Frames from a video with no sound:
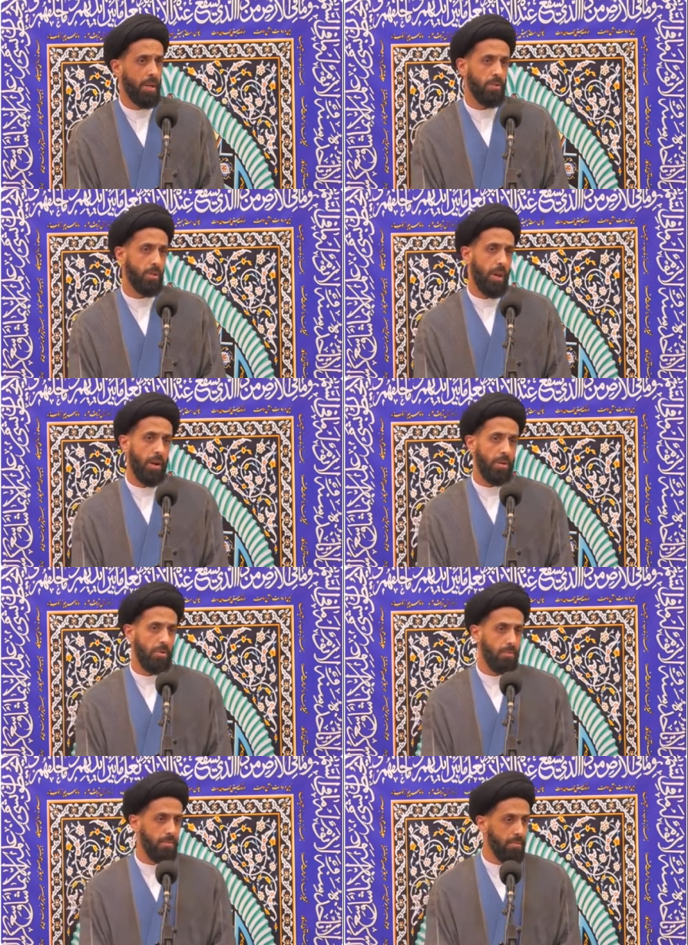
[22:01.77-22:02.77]
not to care.
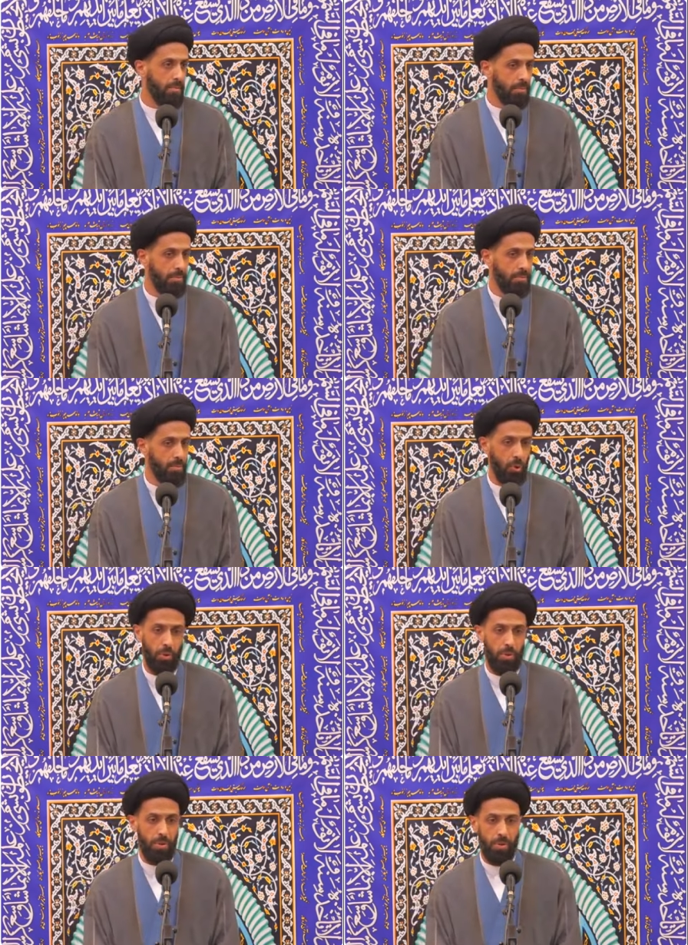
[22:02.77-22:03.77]

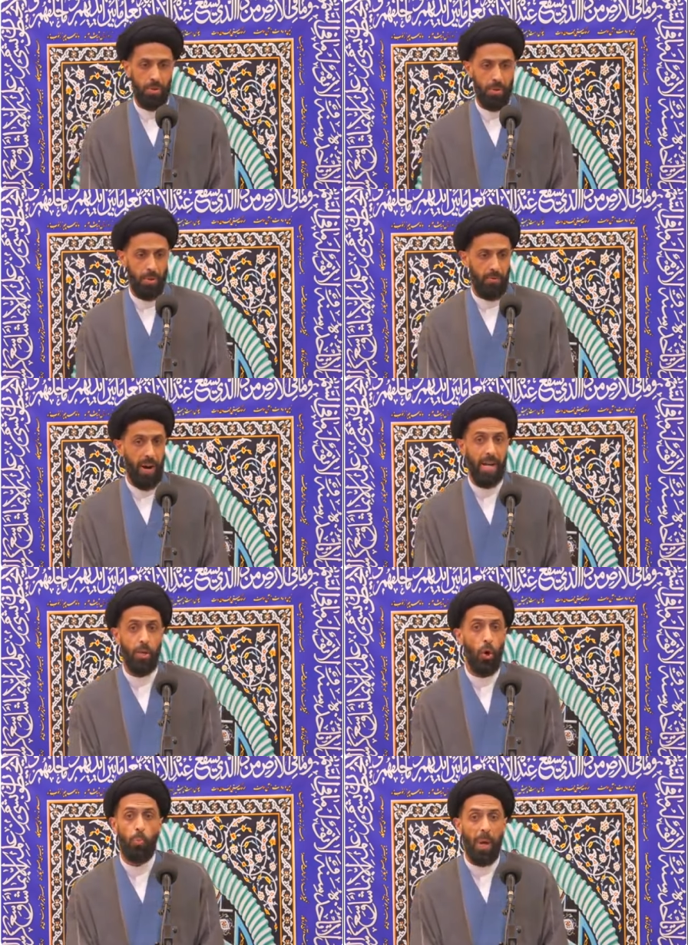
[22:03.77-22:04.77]
You'll
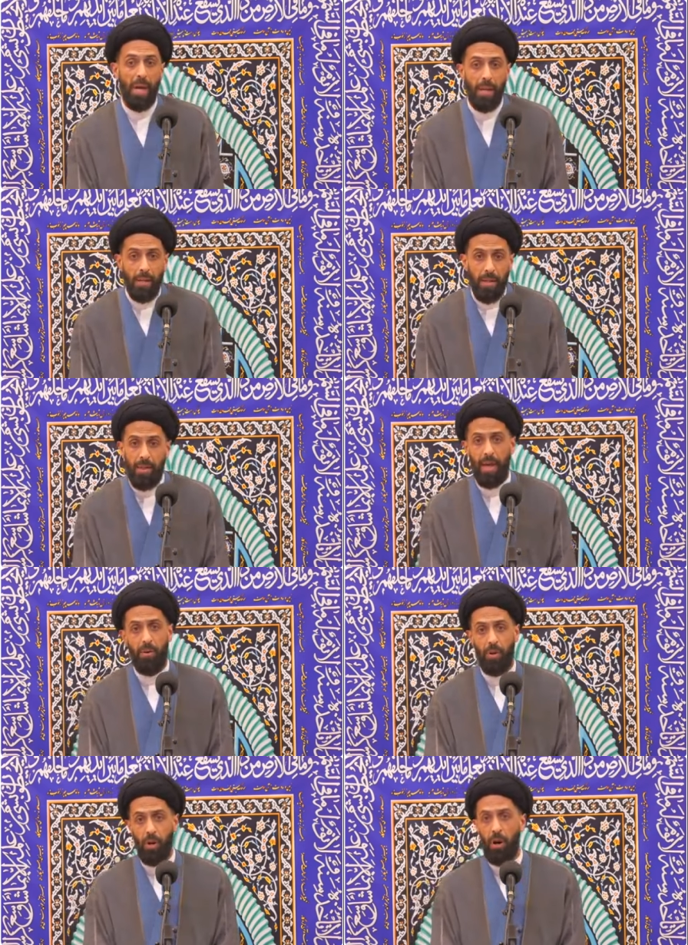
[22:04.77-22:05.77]
find no pain in
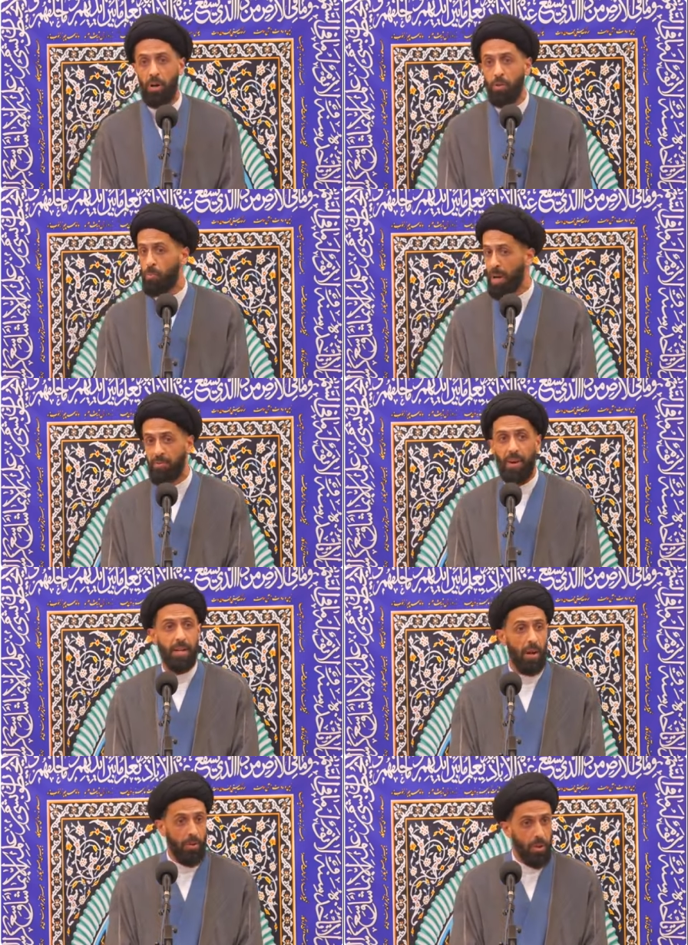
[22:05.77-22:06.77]
that regard. You might
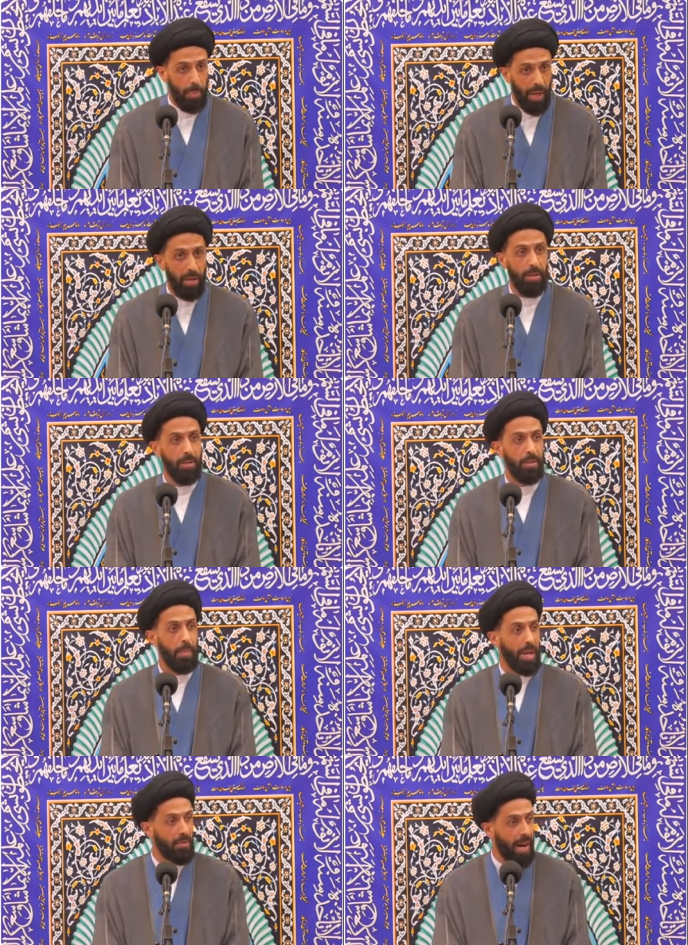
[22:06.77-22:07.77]
find other pain, the
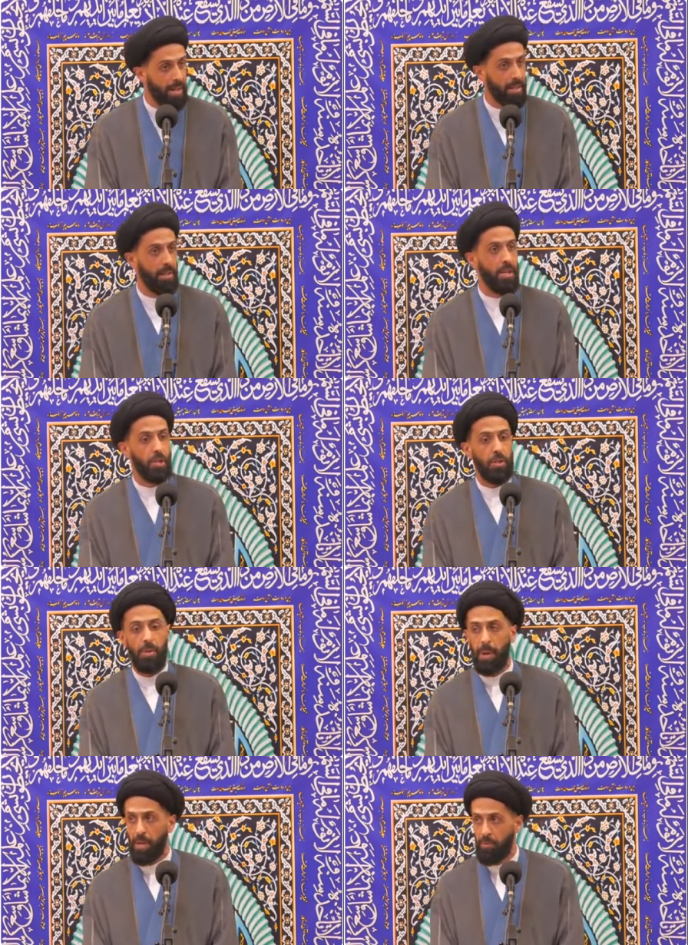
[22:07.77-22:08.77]
pain of isolation,
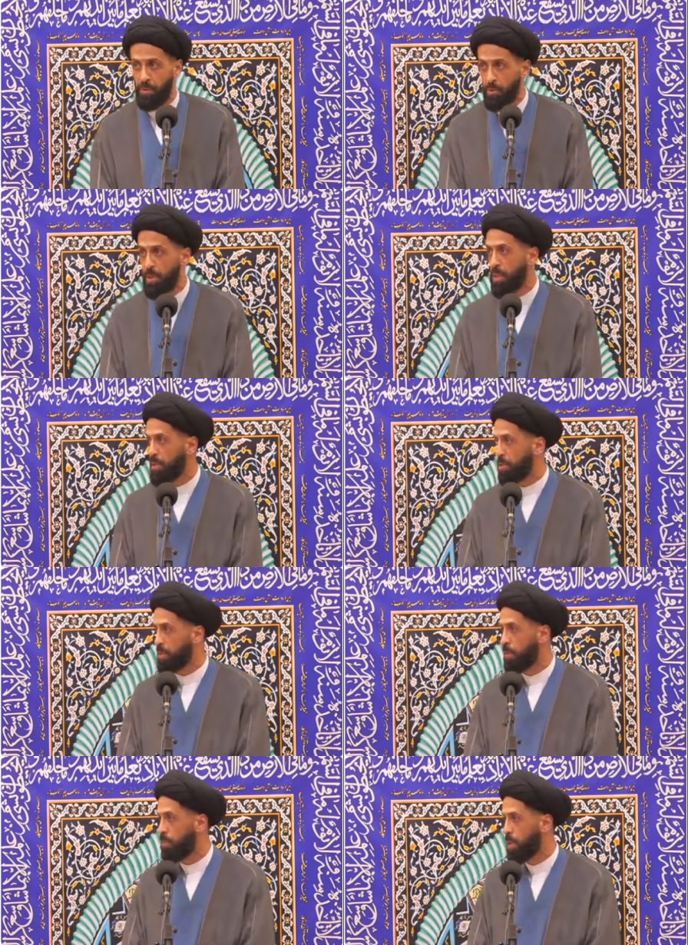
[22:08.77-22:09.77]
the pain of
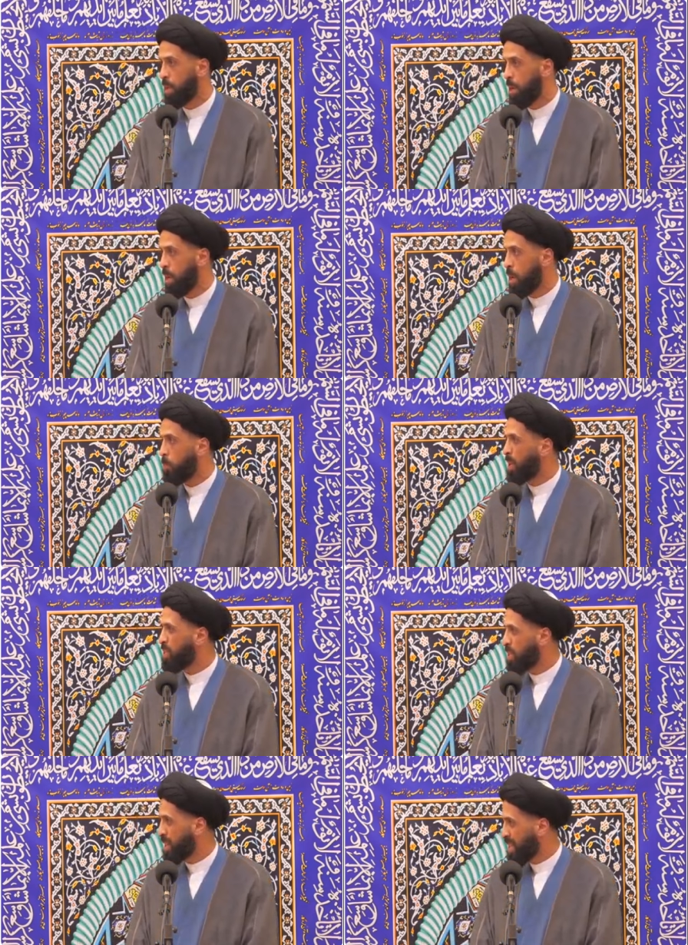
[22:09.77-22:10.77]
loneliness. But
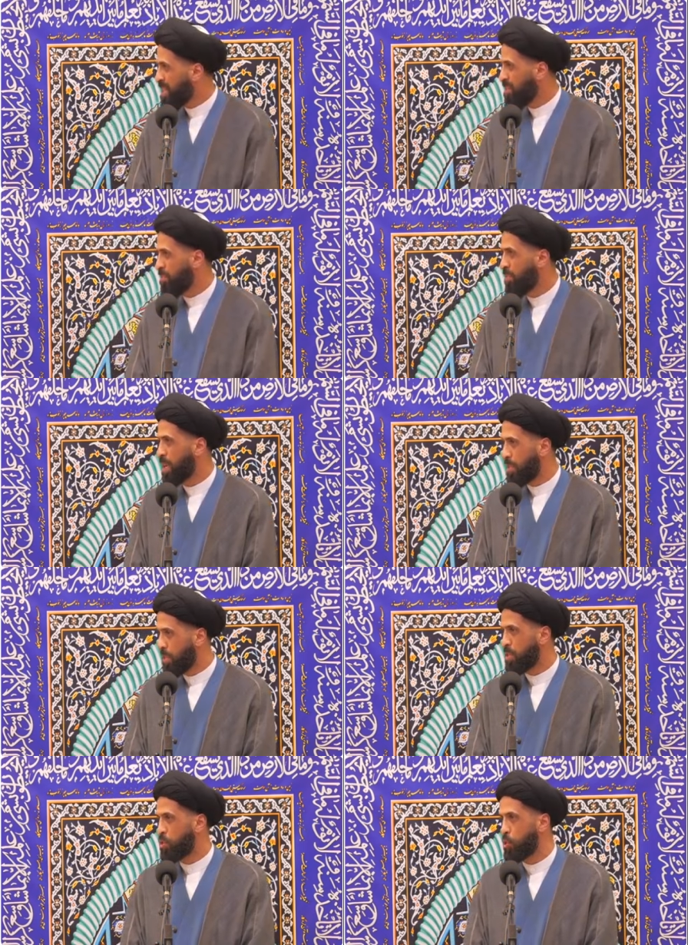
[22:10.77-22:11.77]
to live
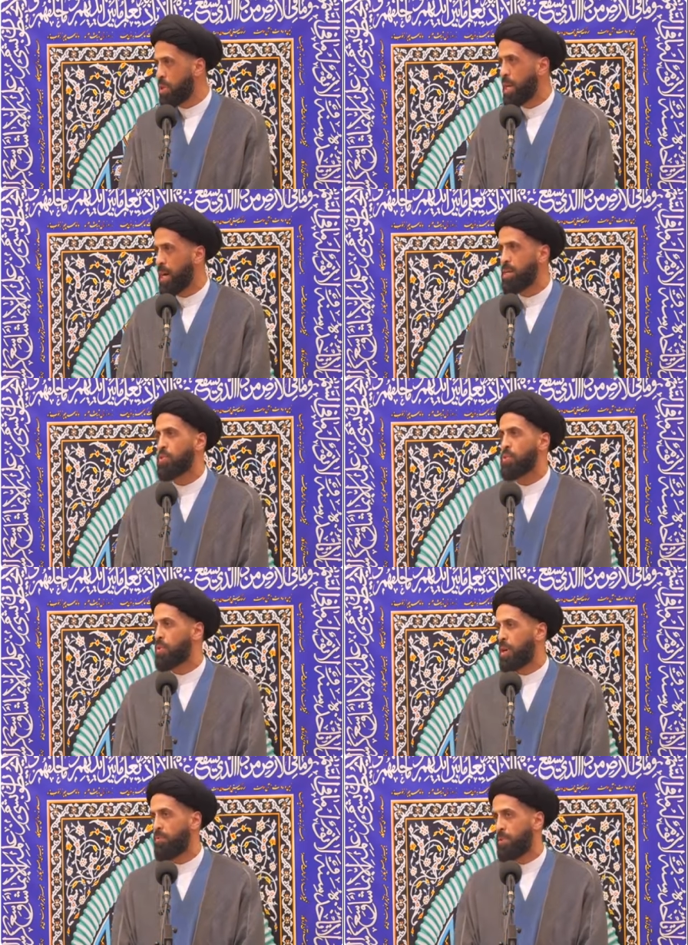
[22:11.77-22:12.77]
in this dunya is to
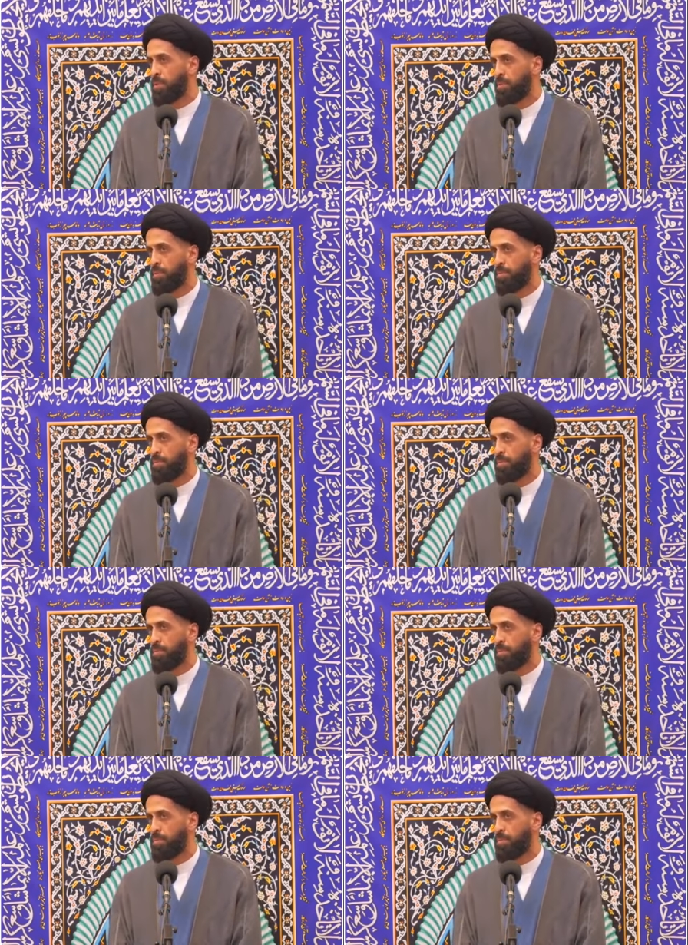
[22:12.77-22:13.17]
suffer.